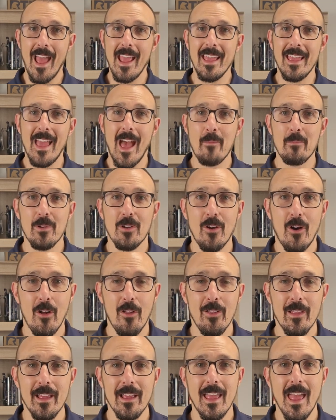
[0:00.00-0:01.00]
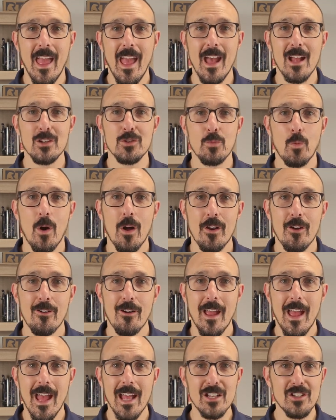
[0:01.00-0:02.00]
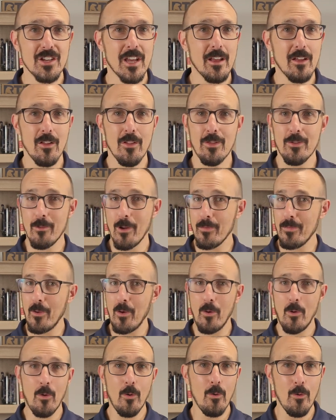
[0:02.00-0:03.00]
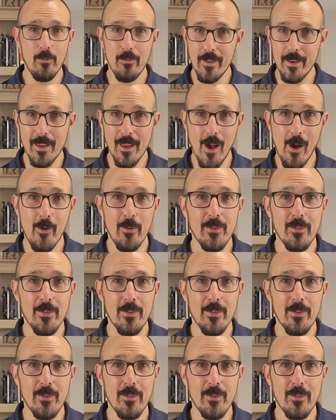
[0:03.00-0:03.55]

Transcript: kept calling Edgewater Edgehill throughout the whole video.